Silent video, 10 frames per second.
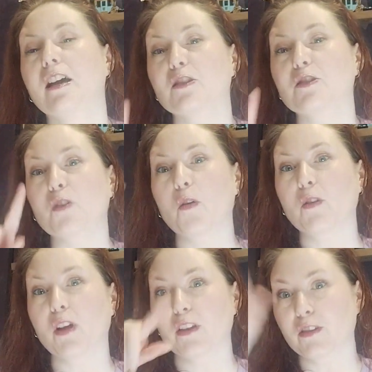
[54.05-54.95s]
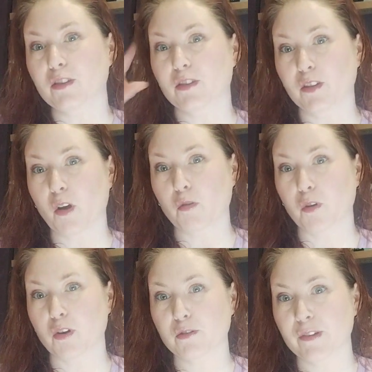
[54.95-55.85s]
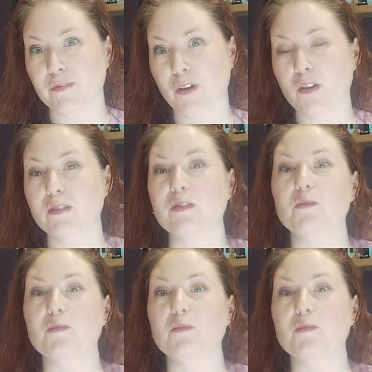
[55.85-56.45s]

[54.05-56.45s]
So, the old rotary phones